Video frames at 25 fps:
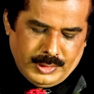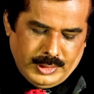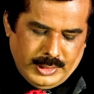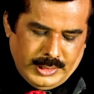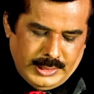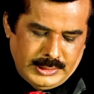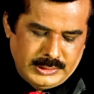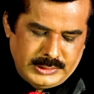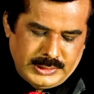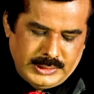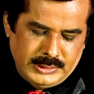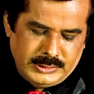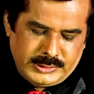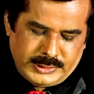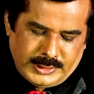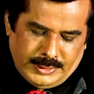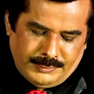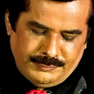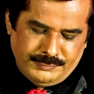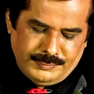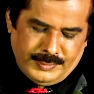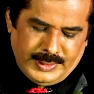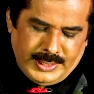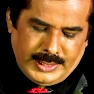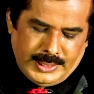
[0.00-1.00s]
is in
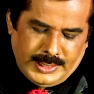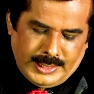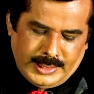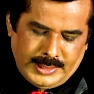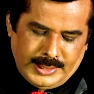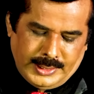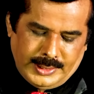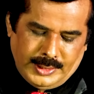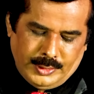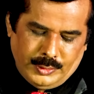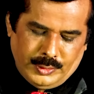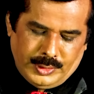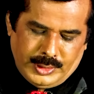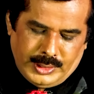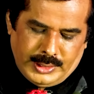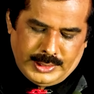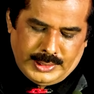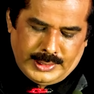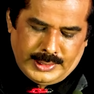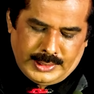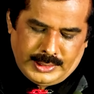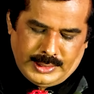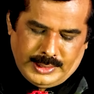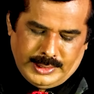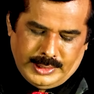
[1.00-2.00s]
some way, directly or
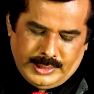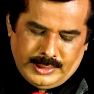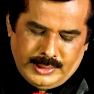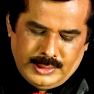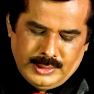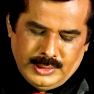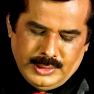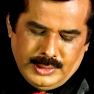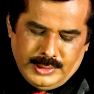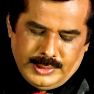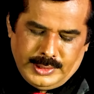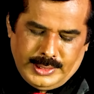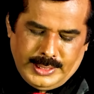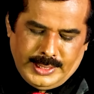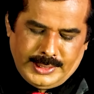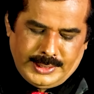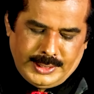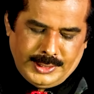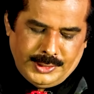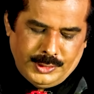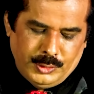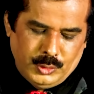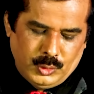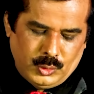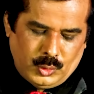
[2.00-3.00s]
indirectly,
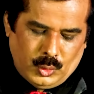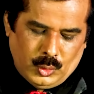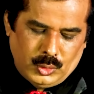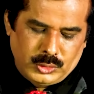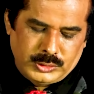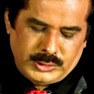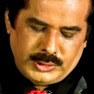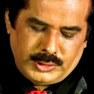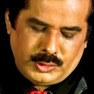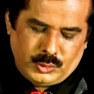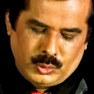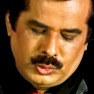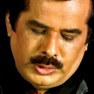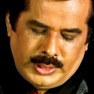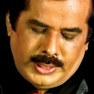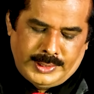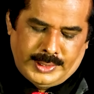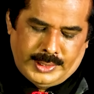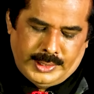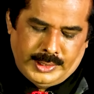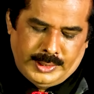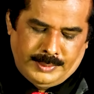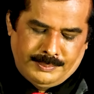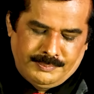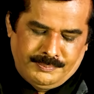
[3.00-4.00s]
taking you closer to that
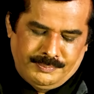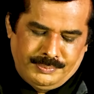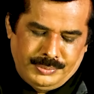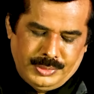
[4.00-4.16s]
dream.